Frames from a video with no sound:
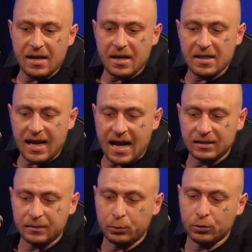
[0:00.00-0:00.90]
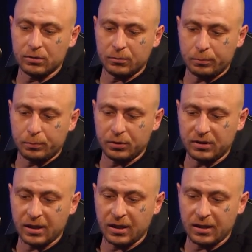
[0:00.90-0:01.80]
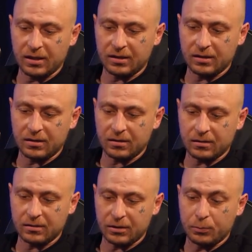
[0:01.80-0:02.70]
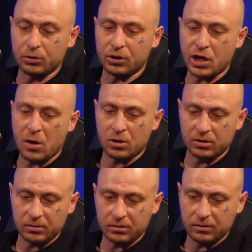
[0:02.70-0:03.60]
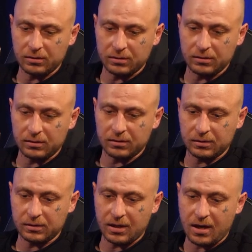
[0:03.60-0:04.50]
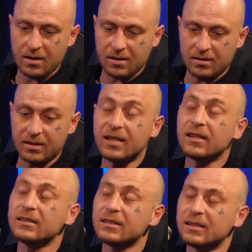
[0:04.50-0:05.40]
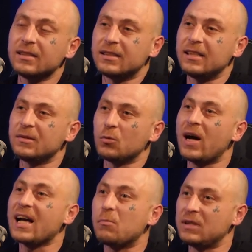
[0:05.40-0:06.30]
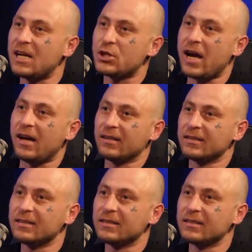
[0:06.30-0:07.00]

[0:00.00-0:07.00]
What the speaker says: And the cunt to put the show on didn't whack up with Ash K.